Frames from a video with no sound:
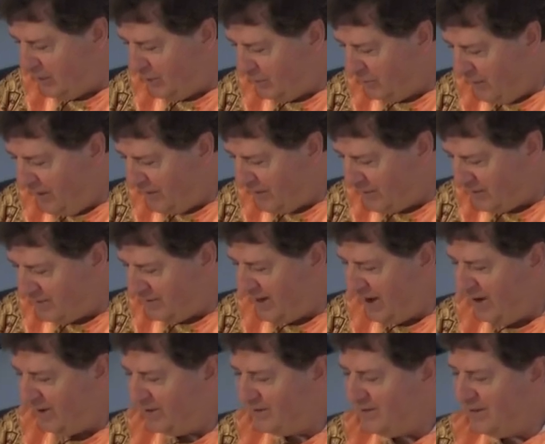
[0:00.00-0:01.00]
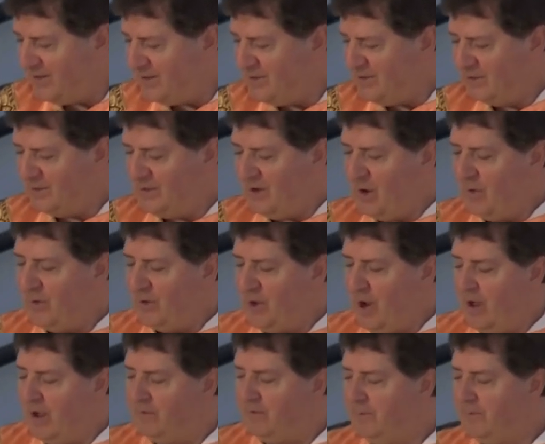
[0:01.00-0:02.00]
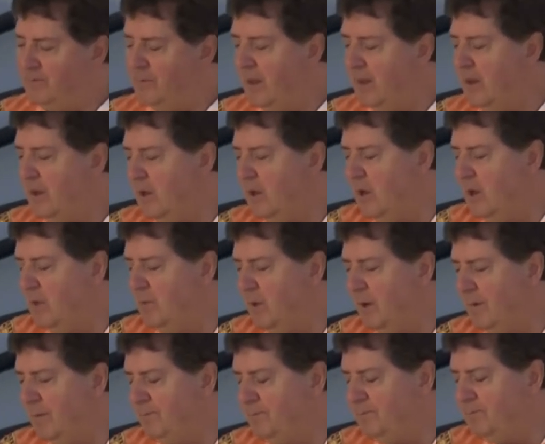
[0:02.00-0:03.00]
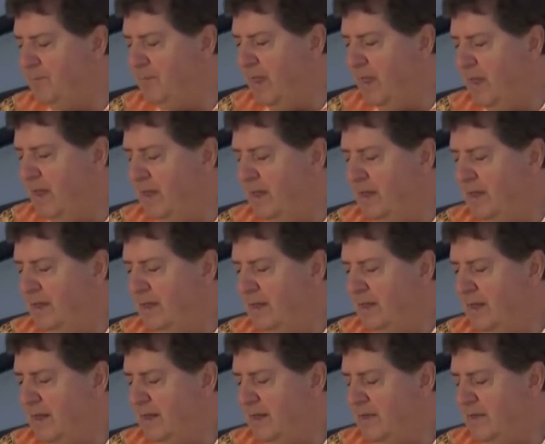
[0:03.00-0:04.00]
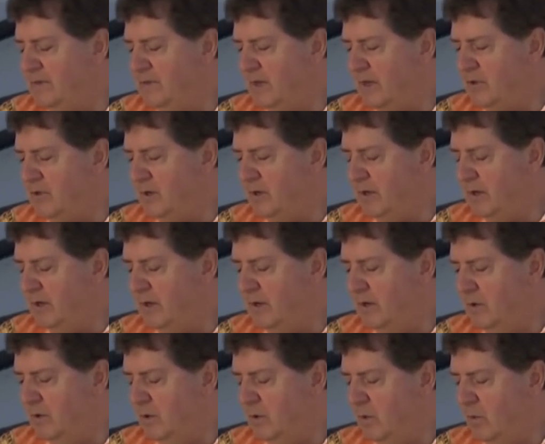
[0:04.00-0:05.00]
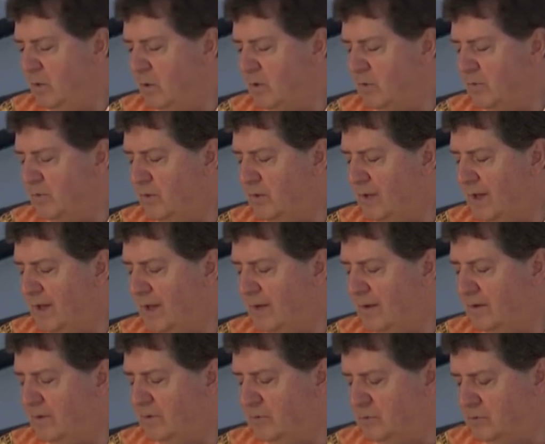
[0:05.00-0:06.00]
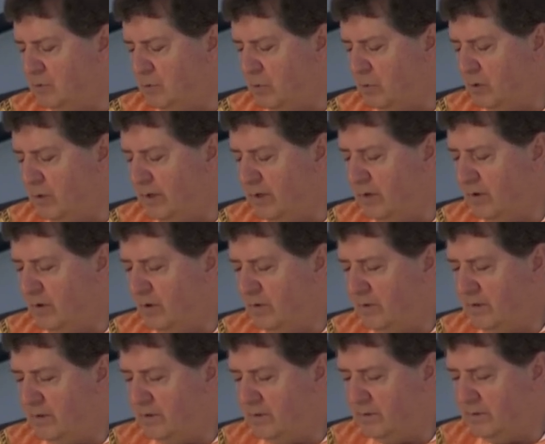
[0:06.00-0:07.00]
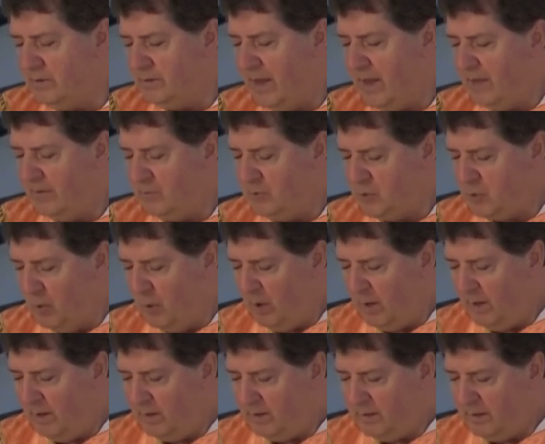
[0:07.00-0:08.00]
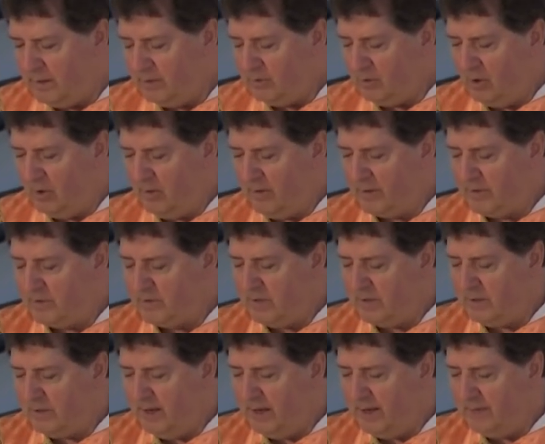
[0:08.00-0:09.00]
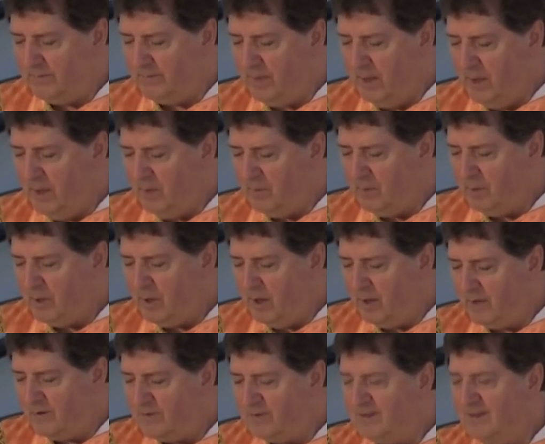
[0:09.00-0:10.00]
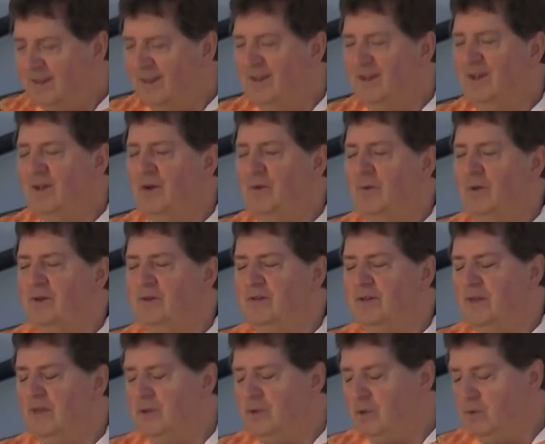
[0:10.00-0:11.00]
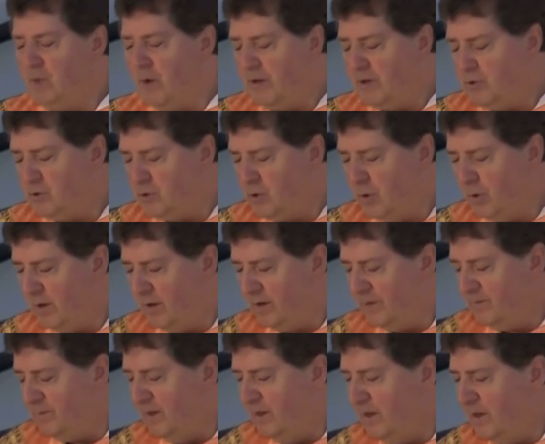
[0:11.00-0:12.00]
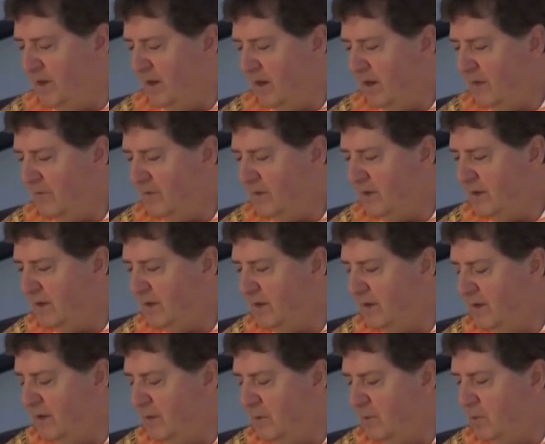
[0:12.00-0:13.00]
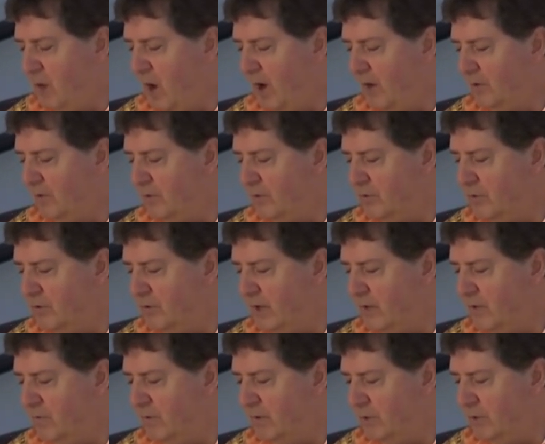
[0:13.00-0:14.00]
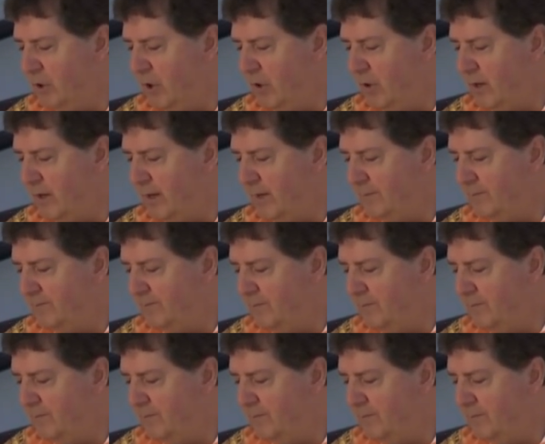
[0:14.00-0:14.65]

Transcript: father's inheritance and going off. But it is such a wonderful story on this day of joy, Laetare Sunday, because we see the great joy of the prodigal son returning.